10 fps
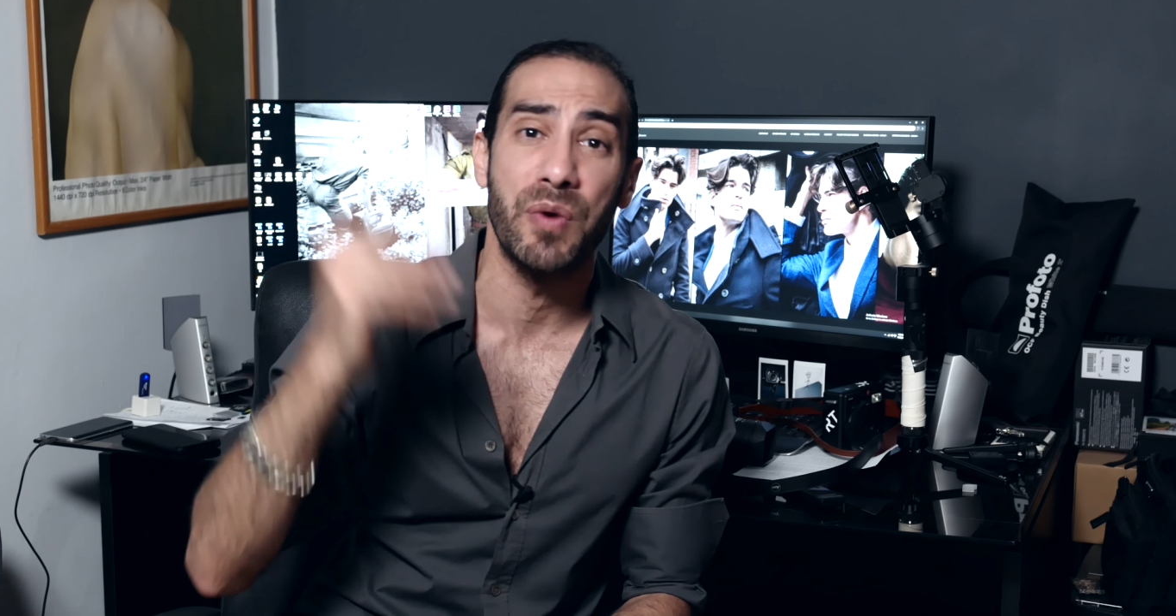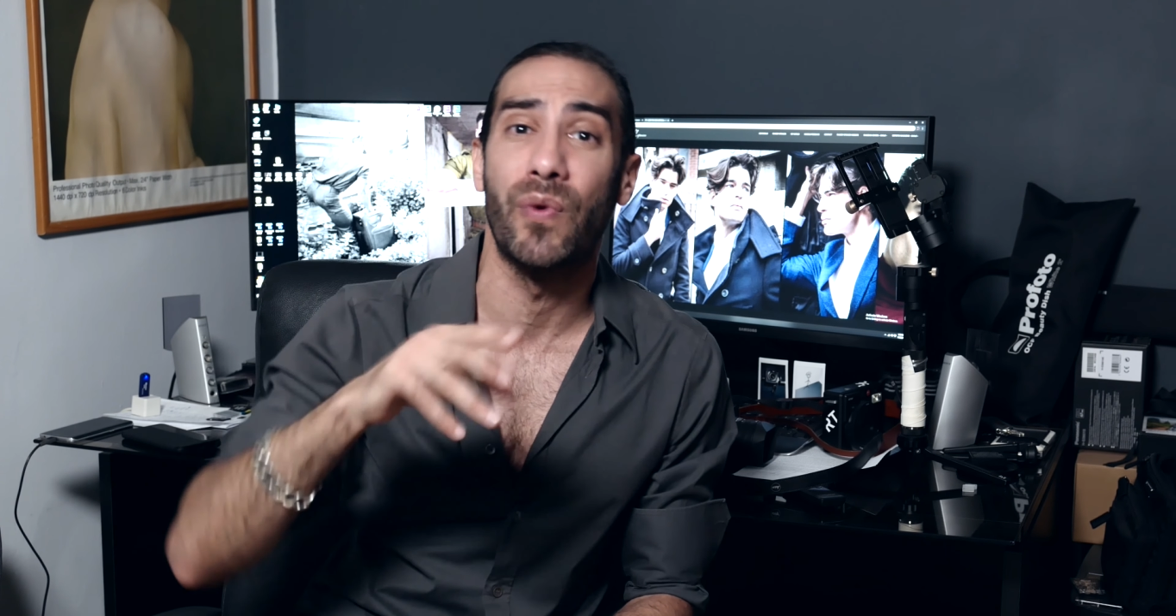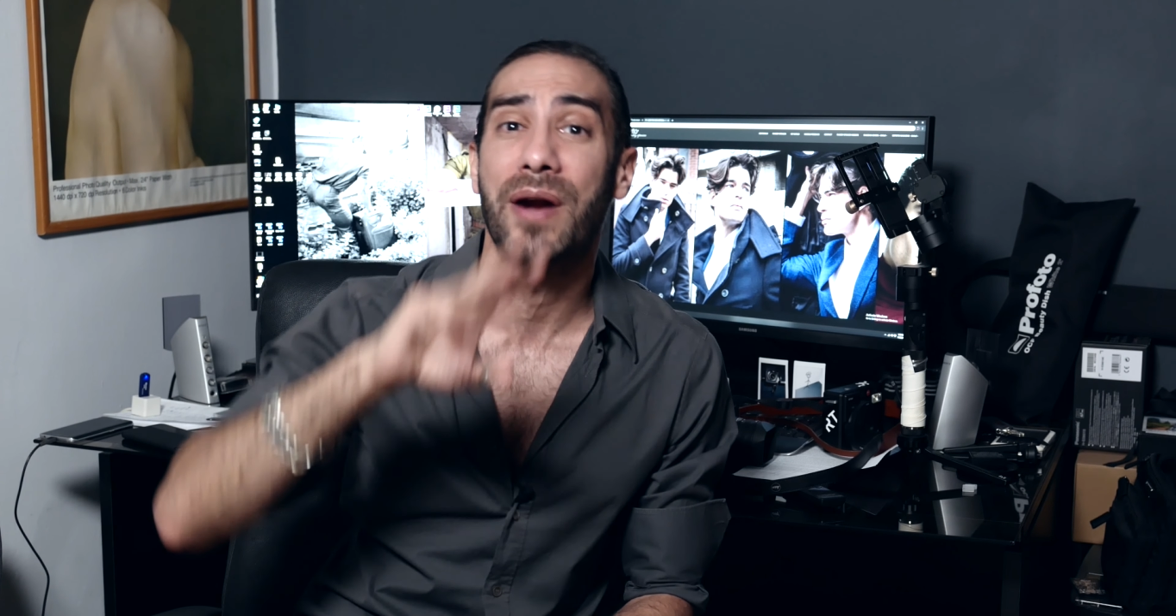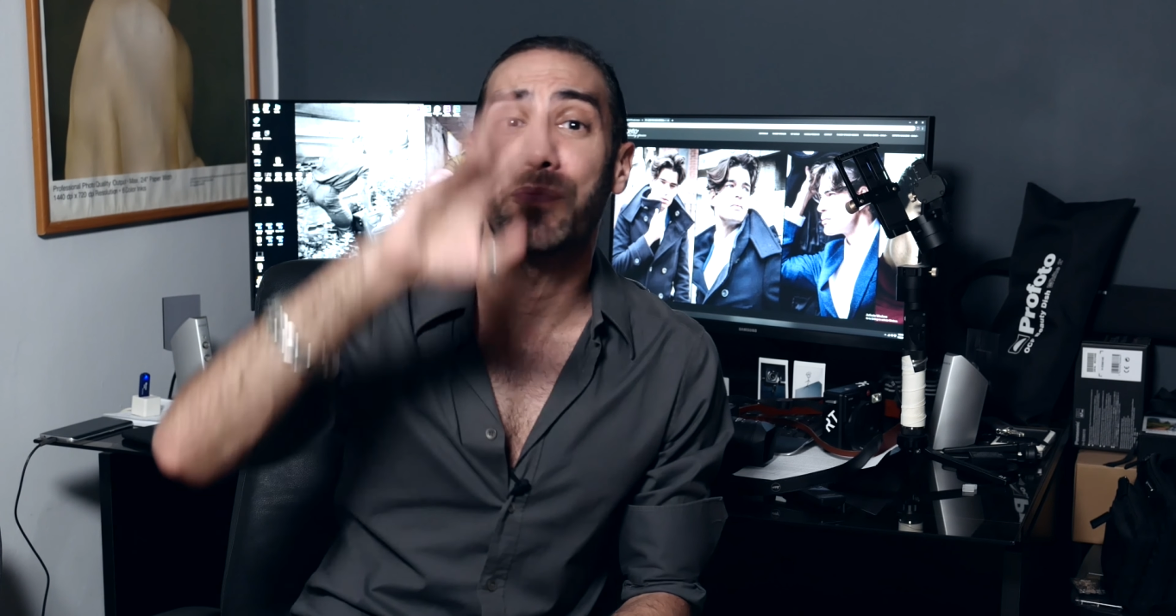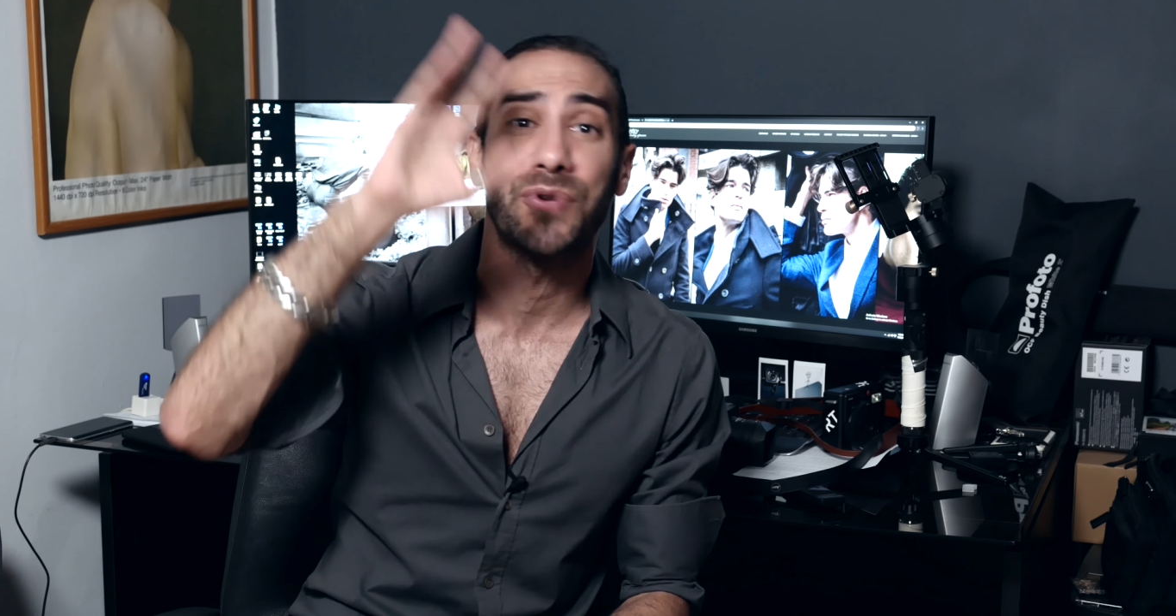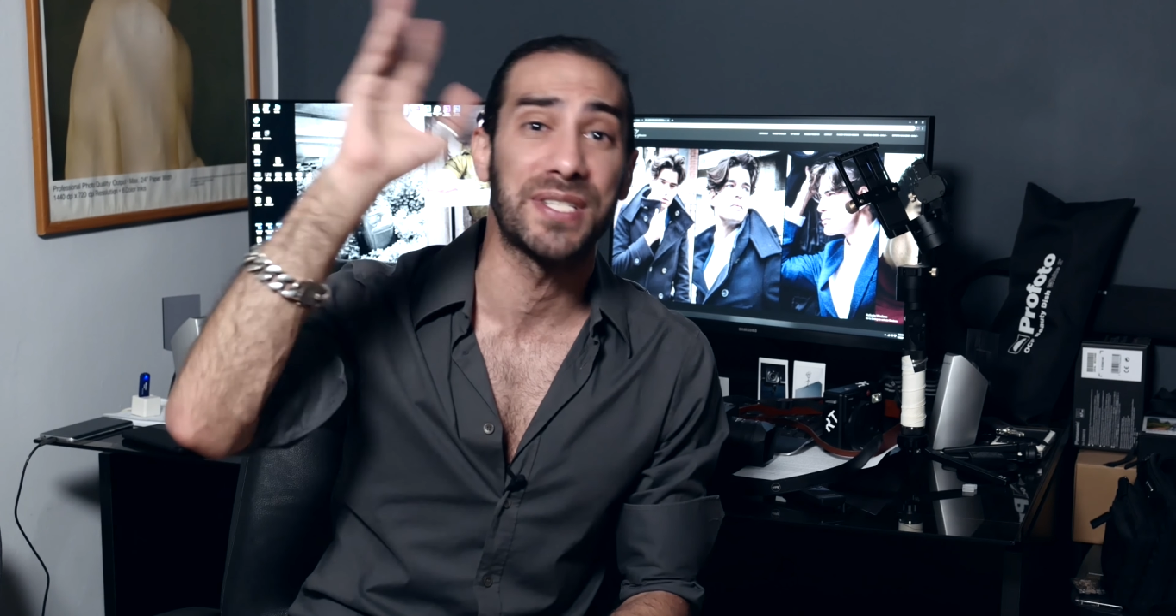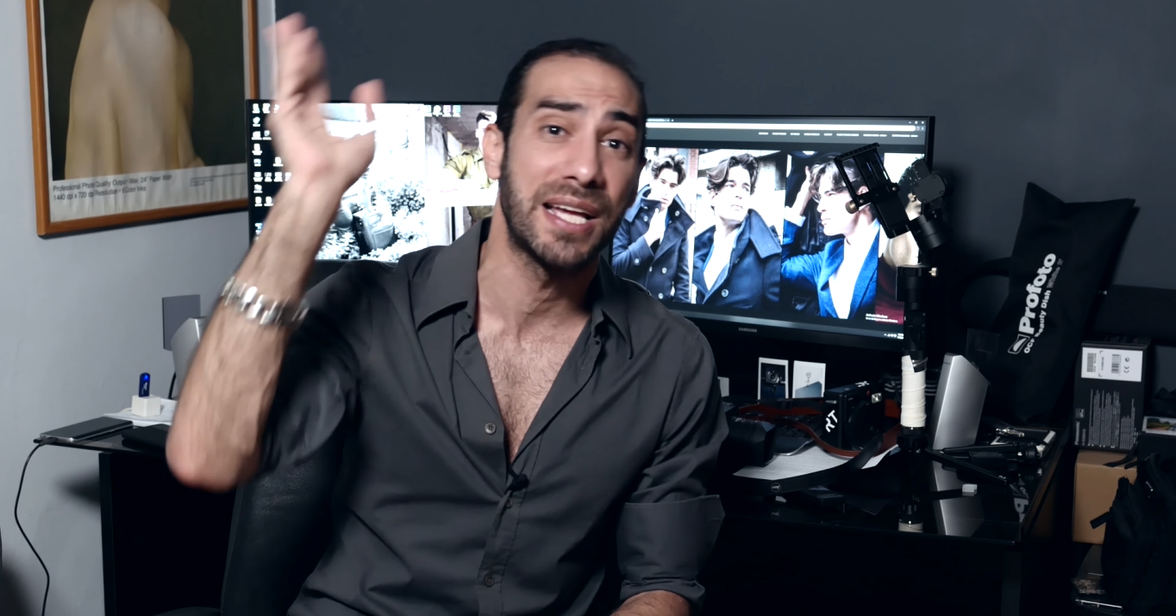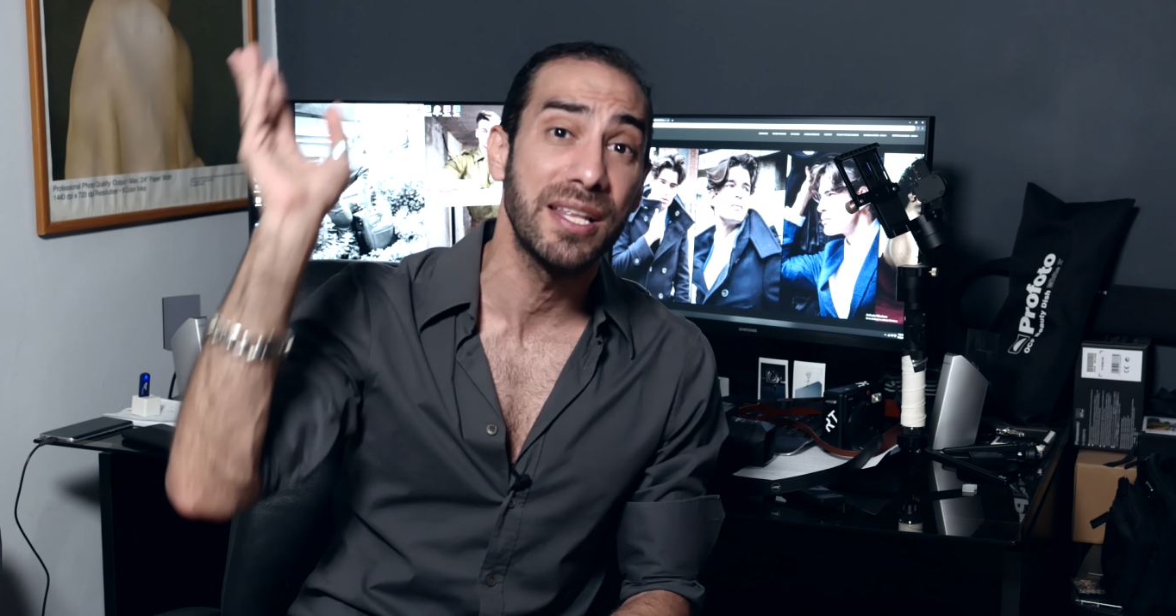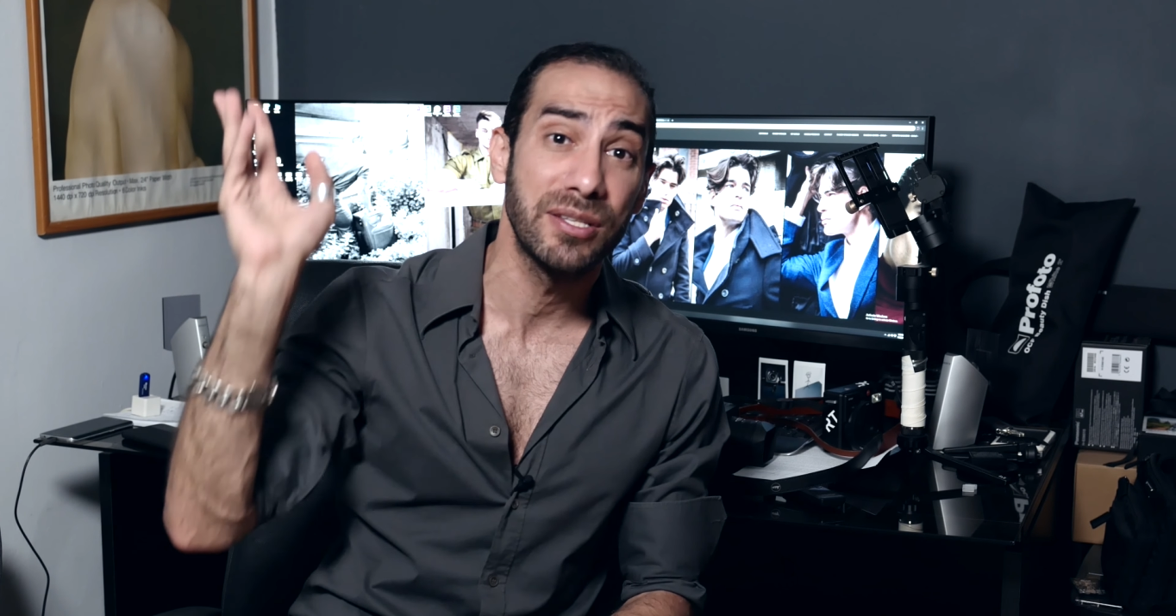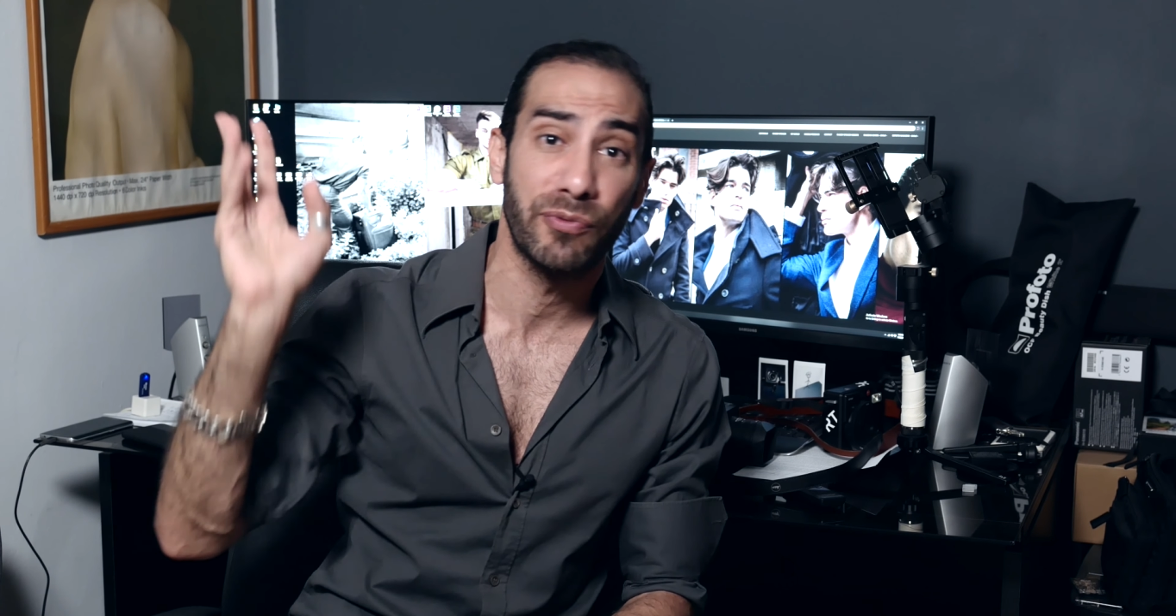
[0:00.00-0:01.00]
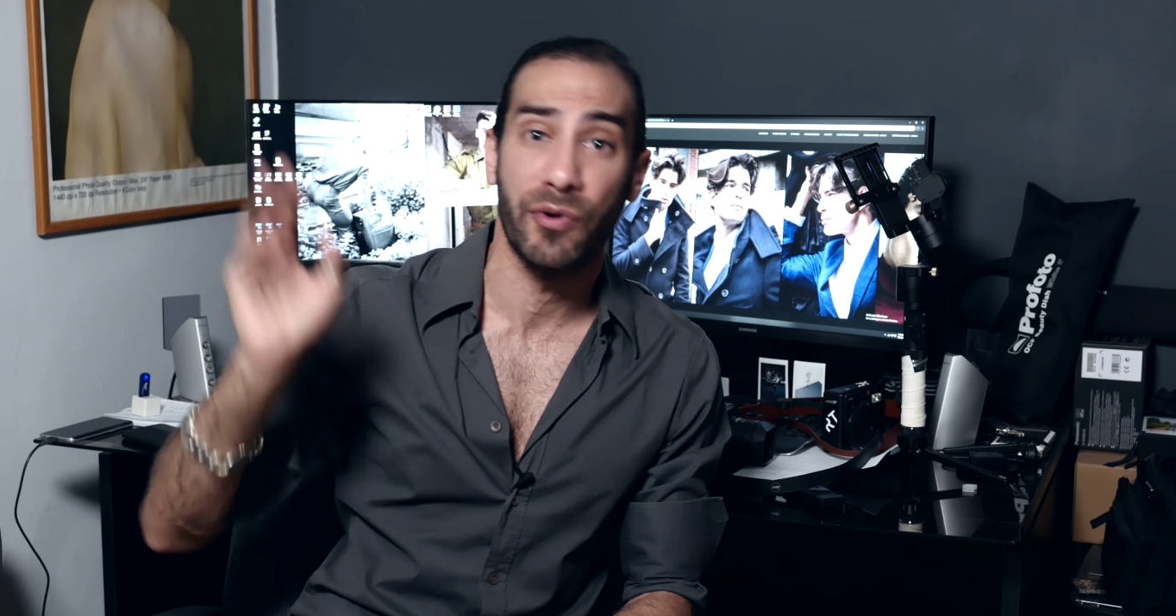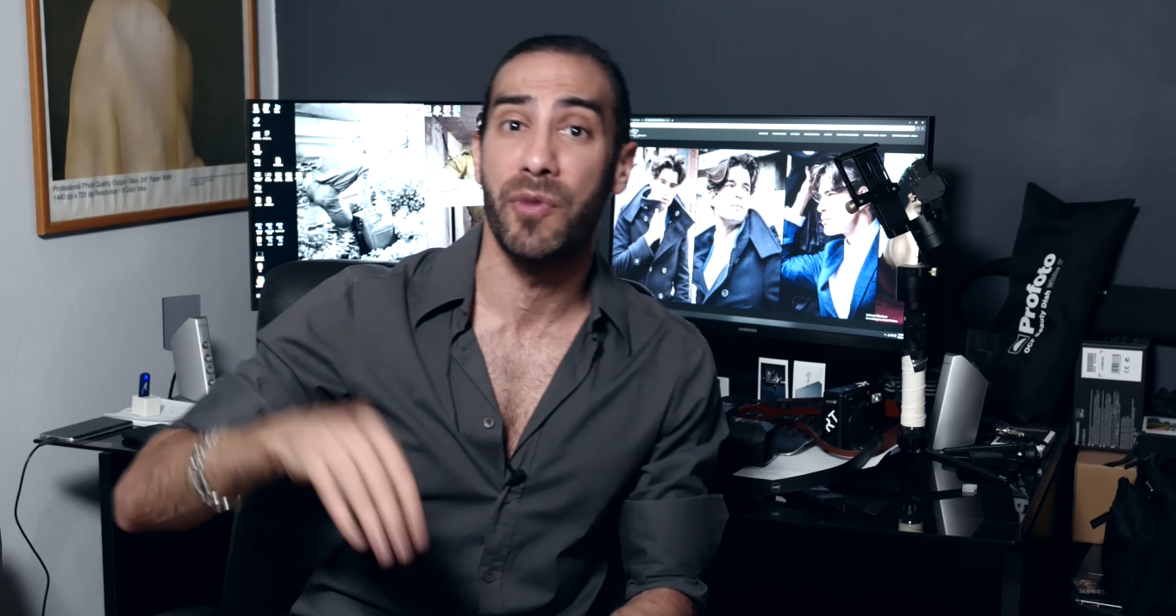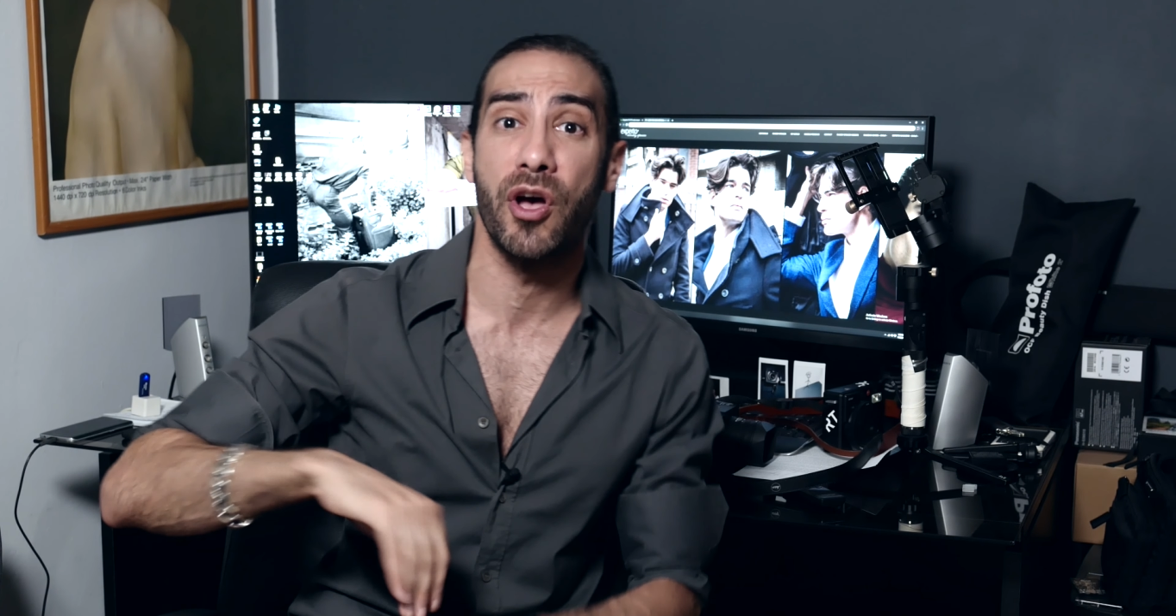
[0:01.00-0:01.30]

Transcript: 1% from